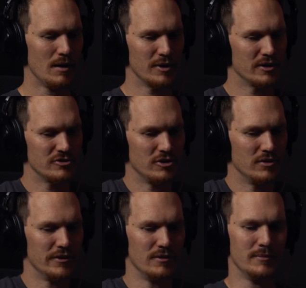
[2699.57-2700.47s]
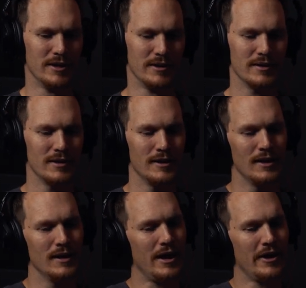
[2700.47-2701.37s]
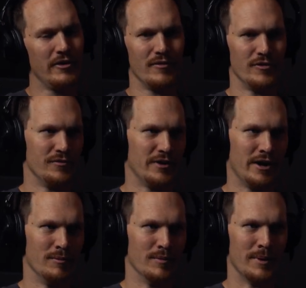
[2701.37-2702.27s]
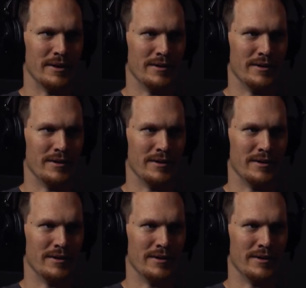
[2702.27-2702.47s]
I'm in control of it, and man, I don't have enough time in my